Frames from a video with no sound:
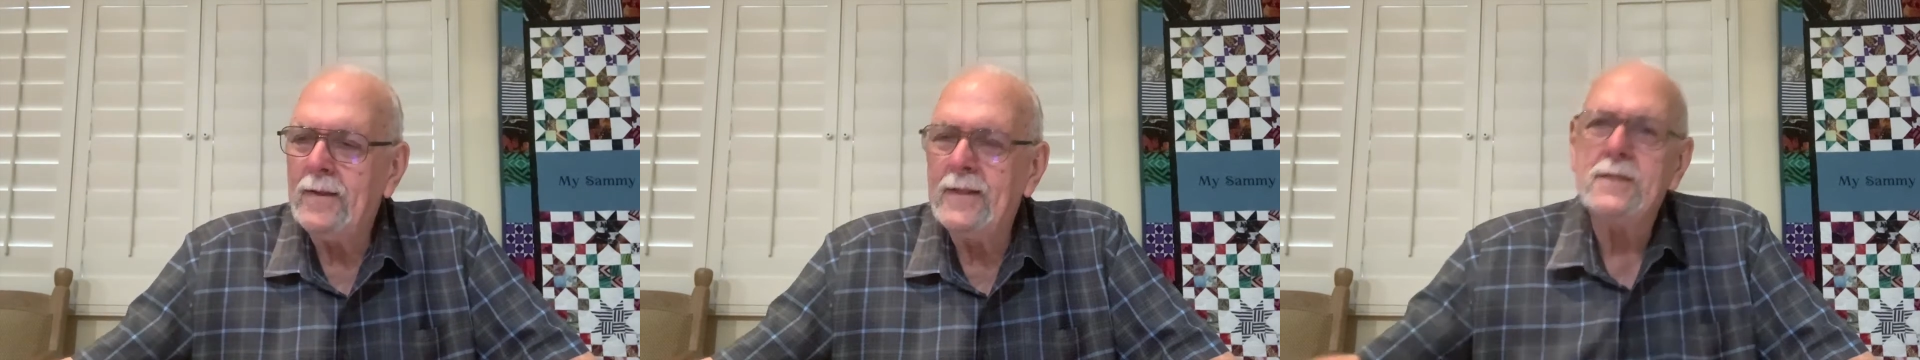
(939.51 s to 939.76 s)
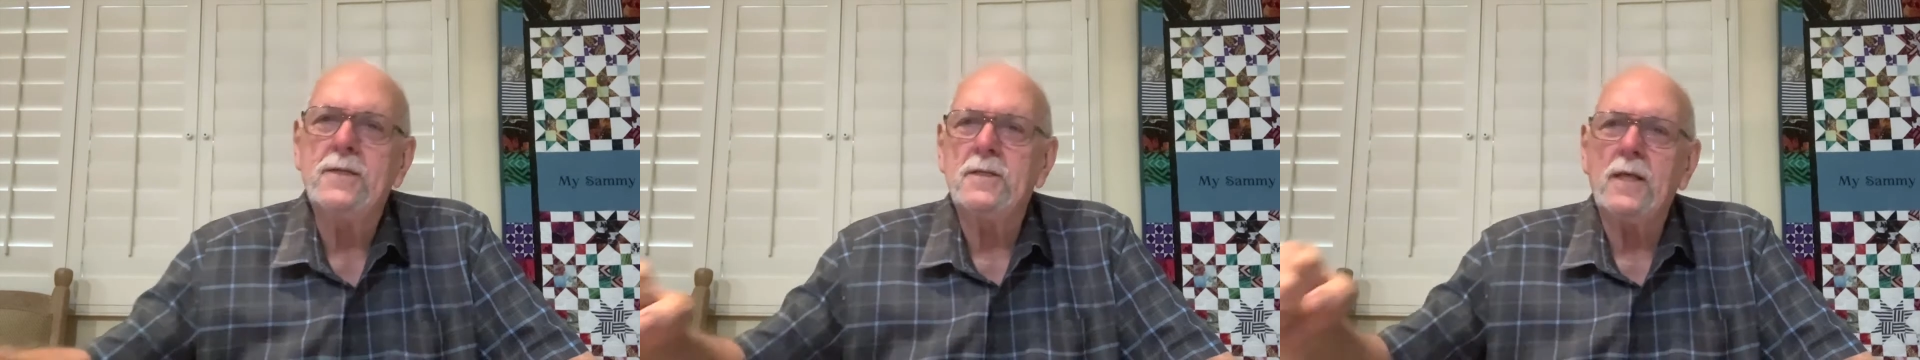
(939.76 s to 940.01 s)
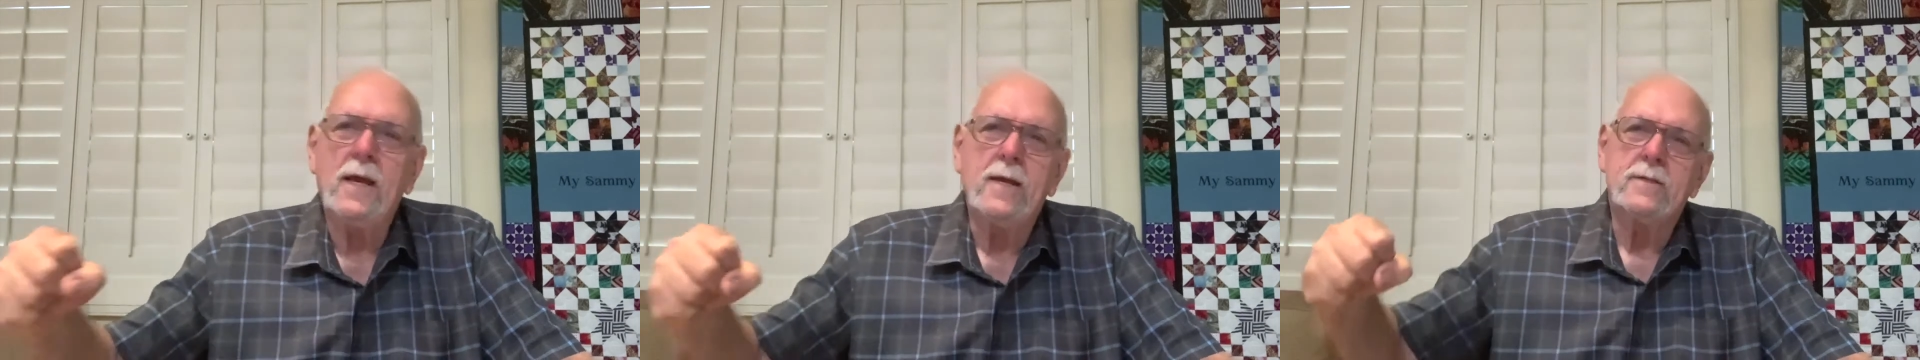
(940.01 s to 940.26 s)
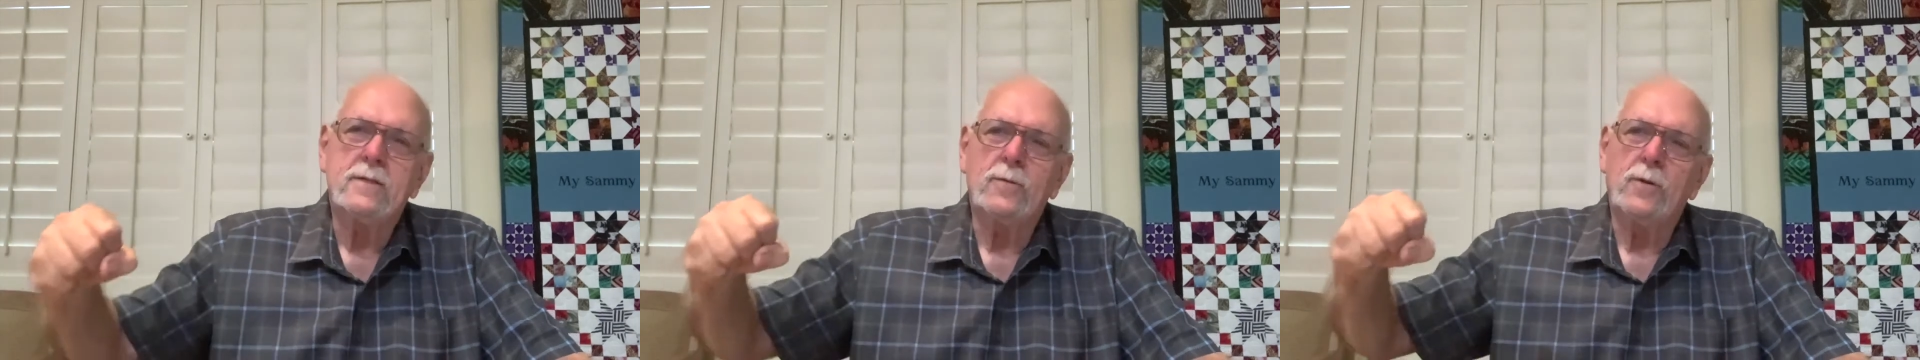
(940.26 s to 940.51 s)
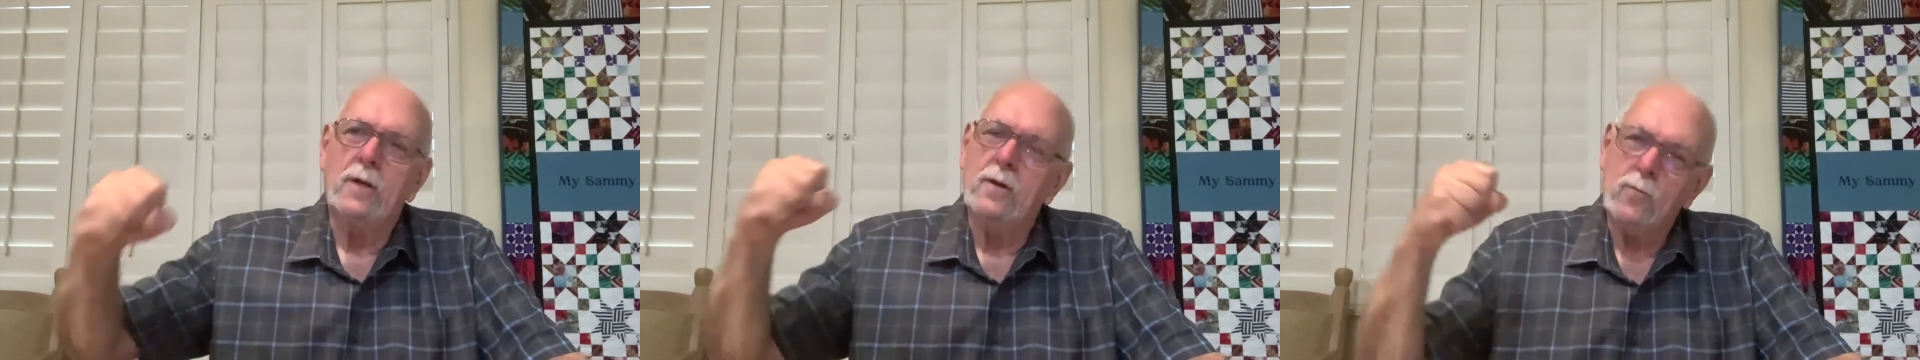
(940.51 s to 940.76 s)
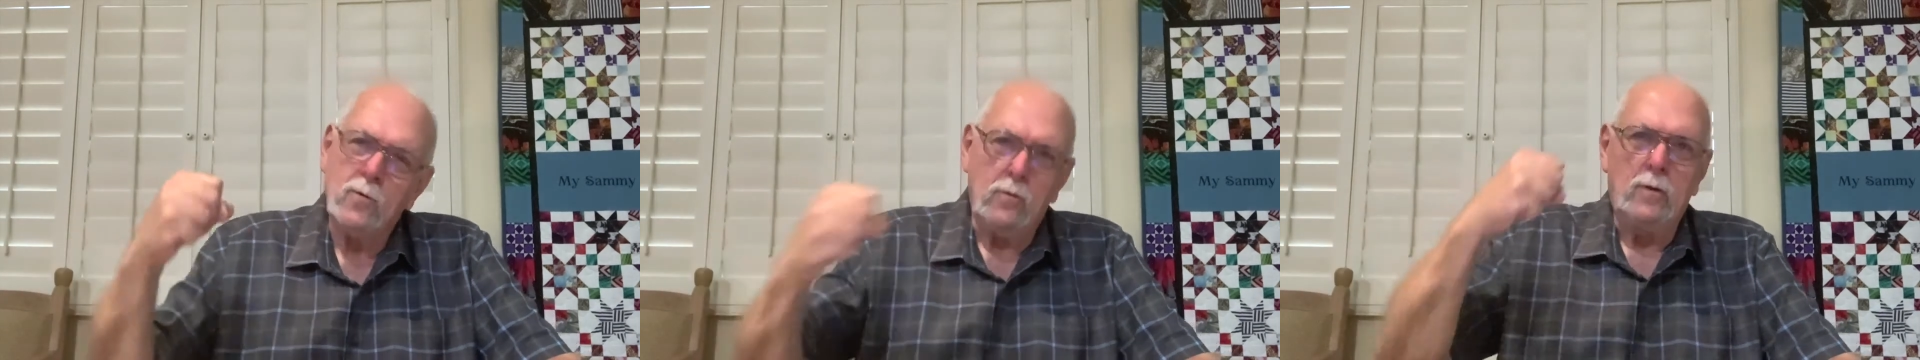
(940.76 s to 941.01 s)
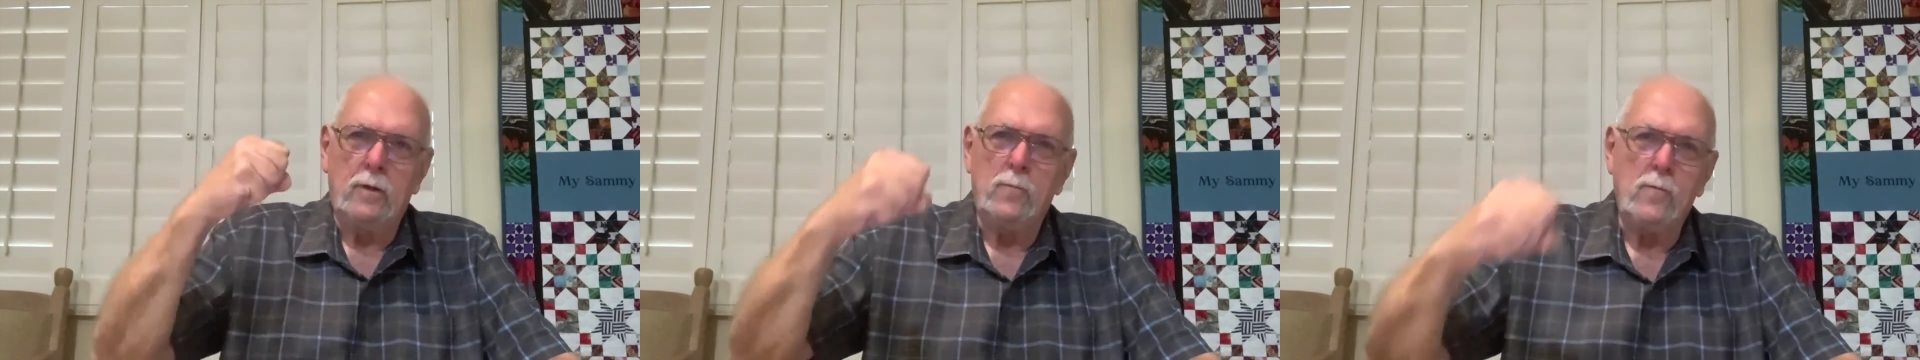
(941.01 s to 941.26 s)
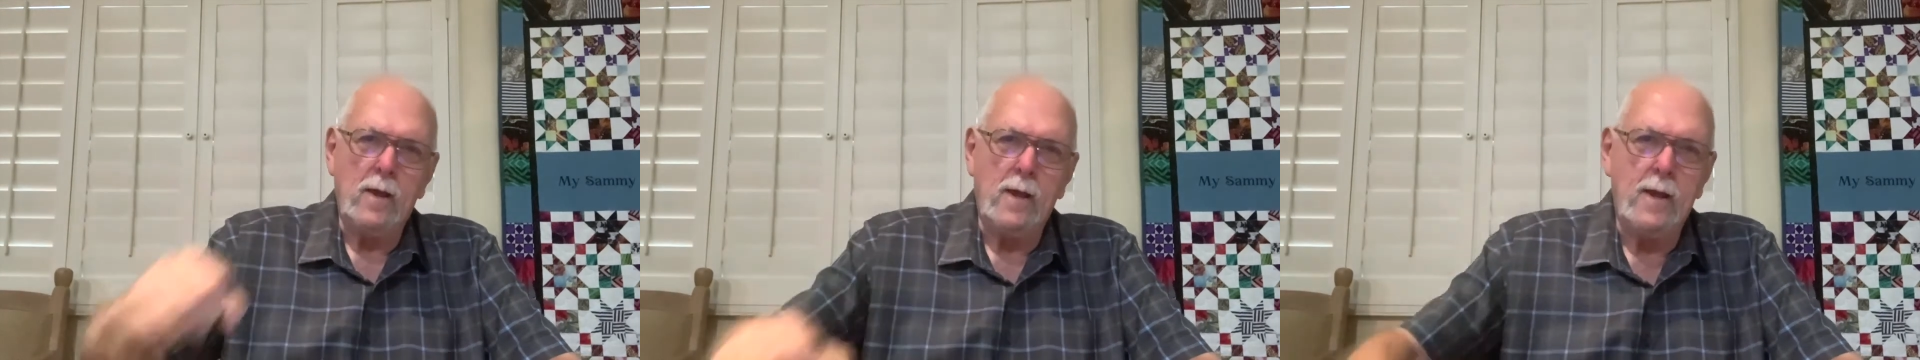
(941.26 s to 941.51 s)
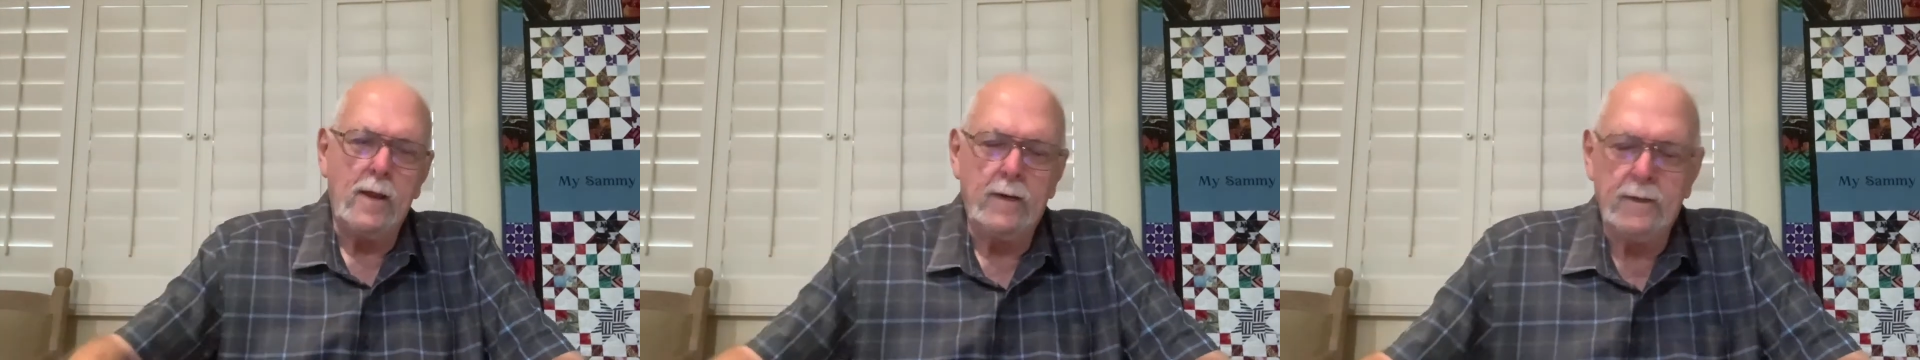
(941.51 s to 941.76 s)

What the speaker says: This is the answer. We're going to rule and reign.